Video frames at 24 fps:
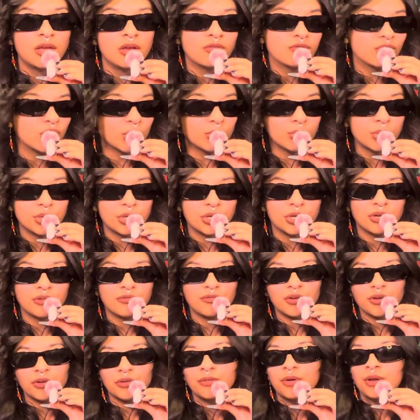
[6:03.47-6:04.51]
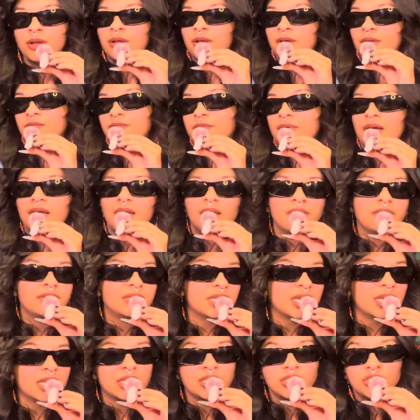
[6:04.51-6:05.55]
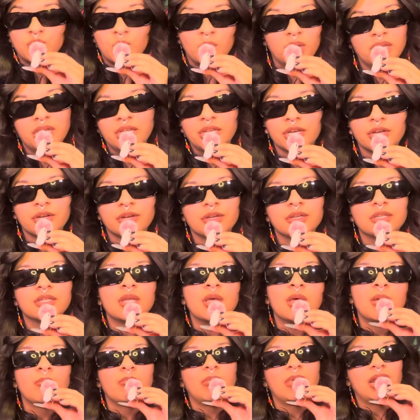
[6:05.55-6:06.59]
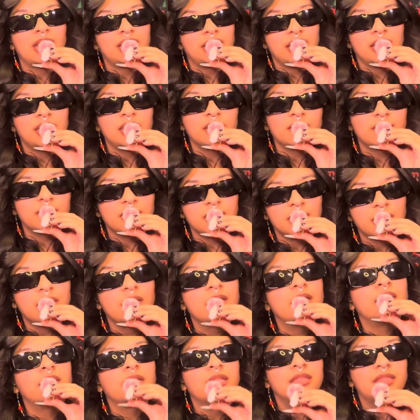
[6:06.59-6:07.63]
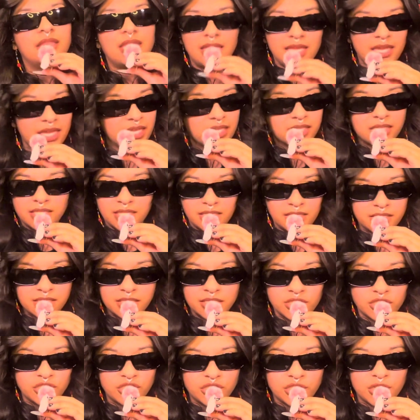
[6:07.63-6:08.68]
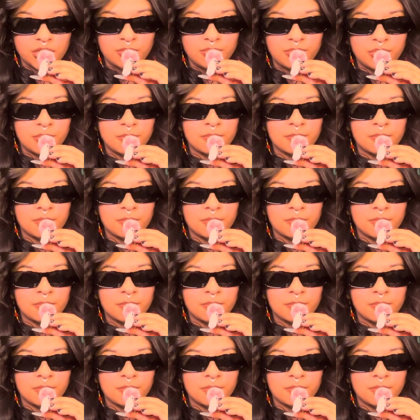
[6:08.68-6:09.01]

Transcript: farm worker for 5, 10, 20 years, but at the end of it they get citizenship?